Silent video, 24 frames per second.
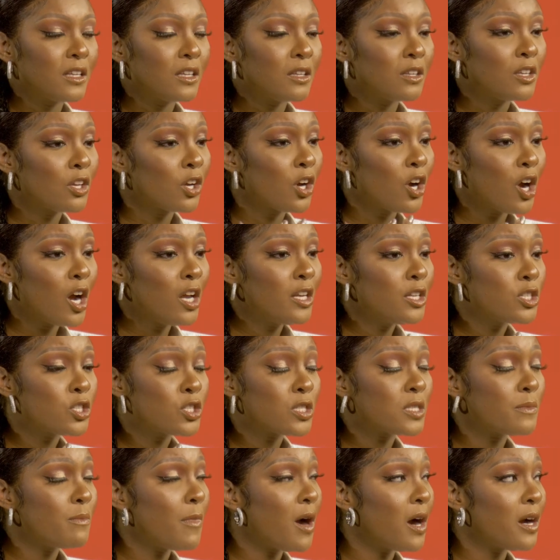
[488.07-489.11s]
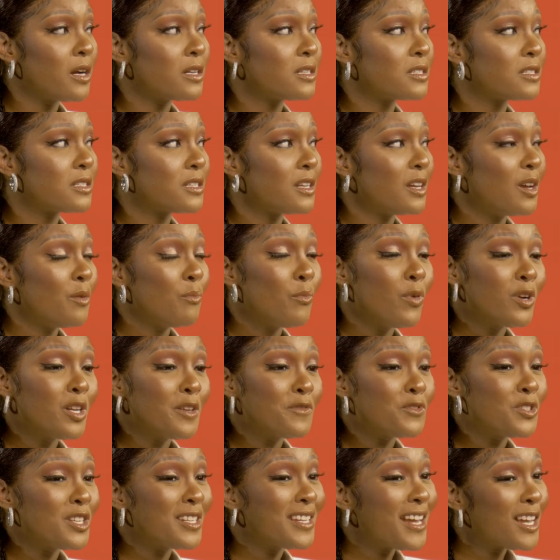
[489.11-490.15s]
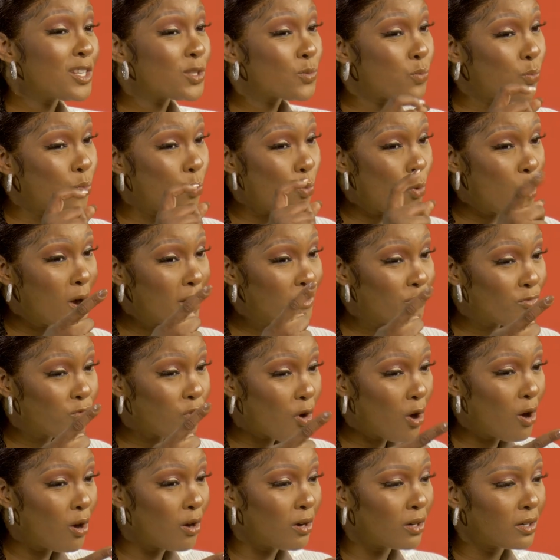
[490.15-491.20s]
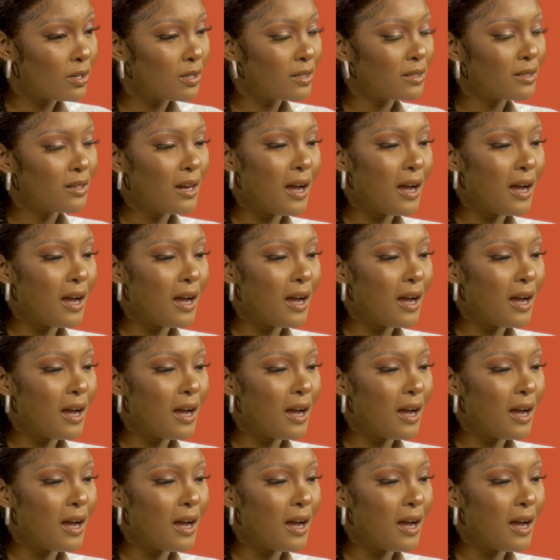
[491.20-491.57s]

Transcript: The when girl is smart, but if she gets one wrong...